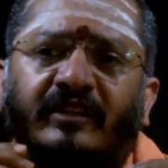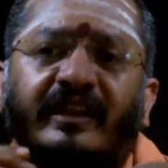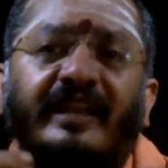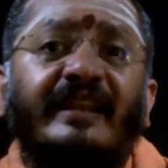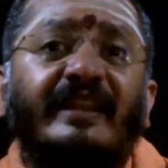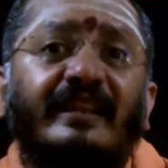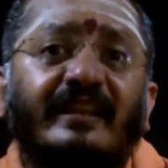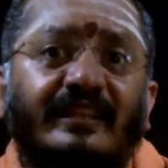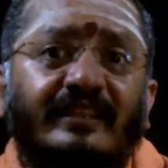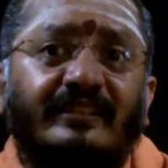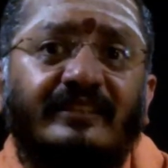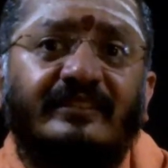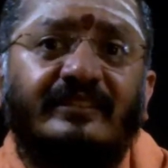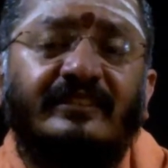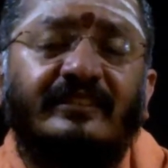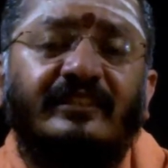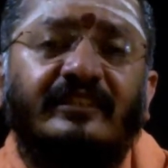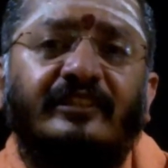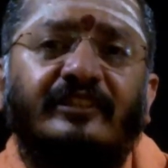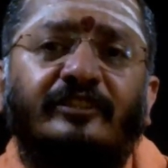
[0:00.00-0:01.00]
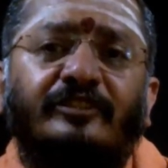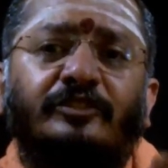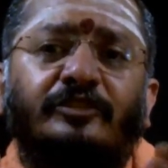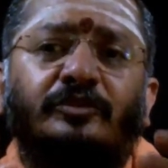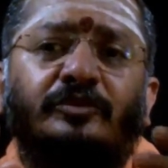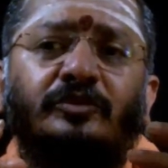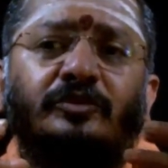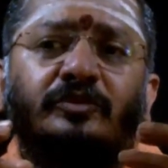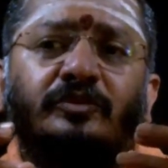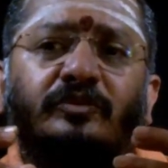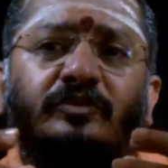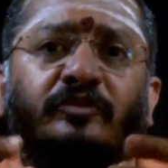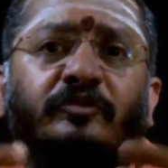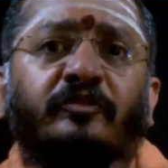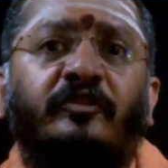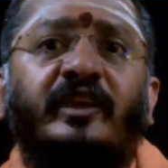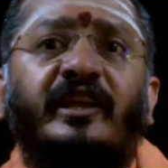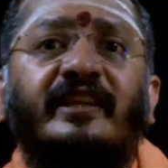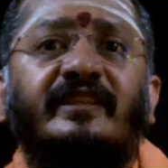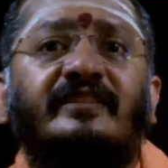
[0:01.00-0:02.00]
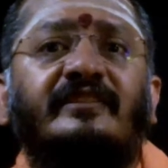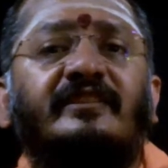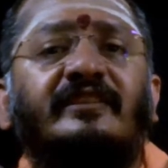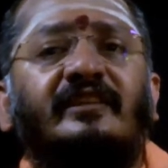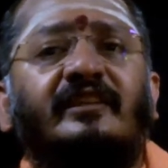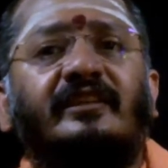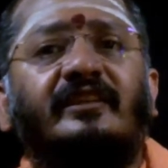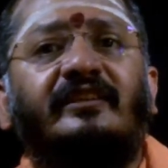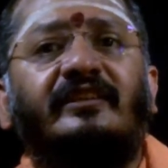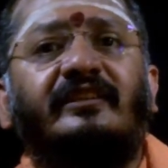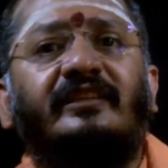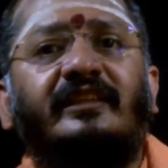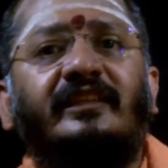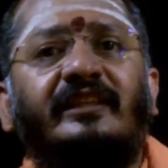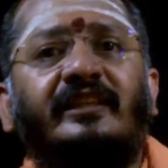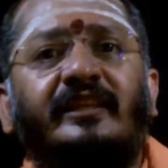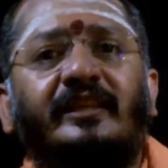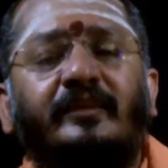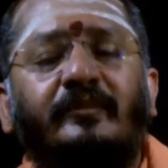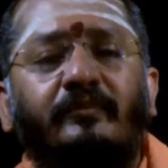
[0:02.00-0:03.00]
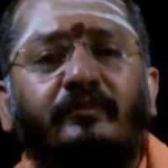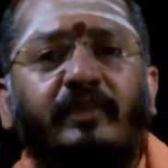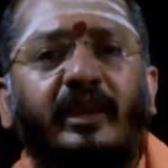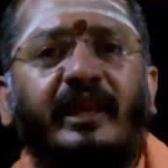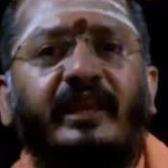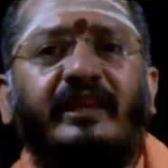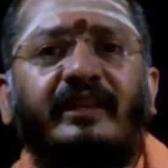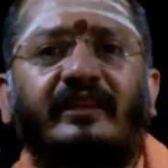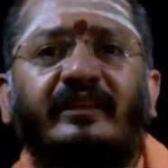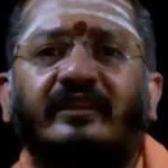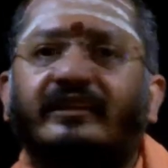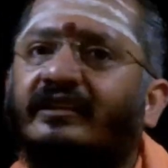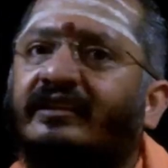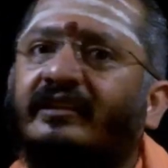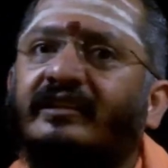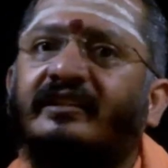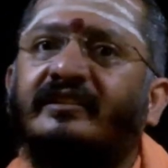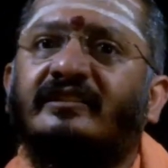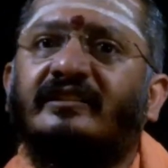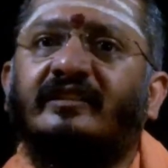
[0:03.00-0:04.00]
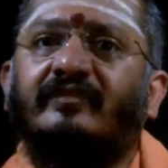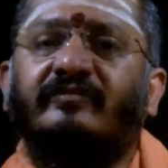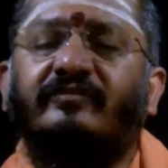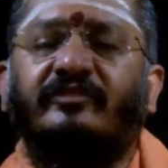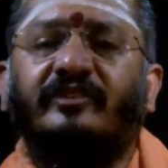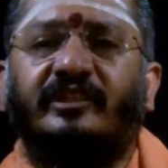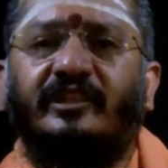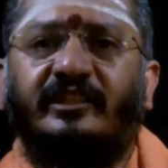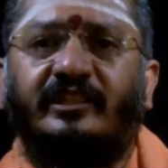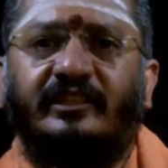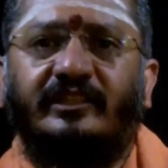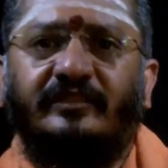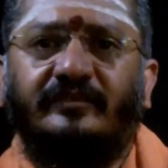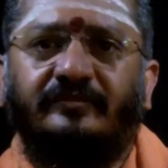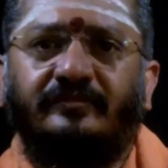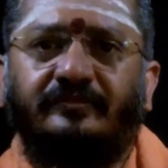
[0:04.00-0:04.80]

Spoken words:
readiness to face the pain, discomfort?